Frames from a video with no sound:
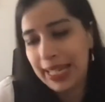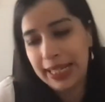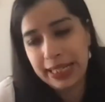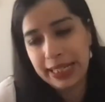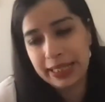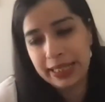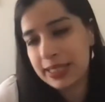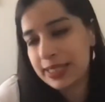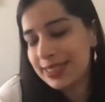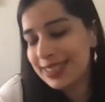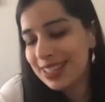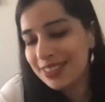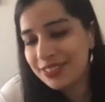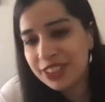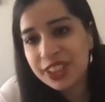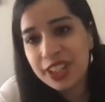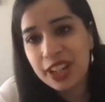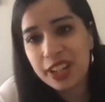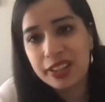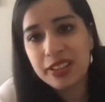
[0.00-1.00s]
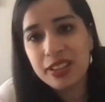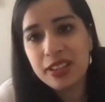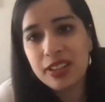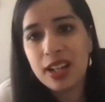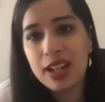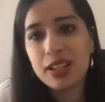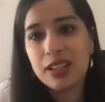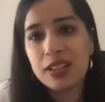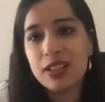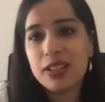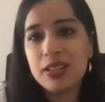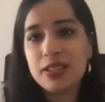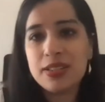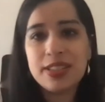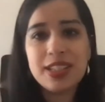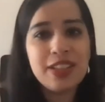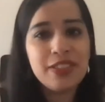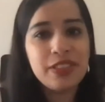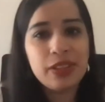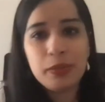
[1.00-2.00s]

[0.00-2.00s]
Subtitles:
and it's never done and it's never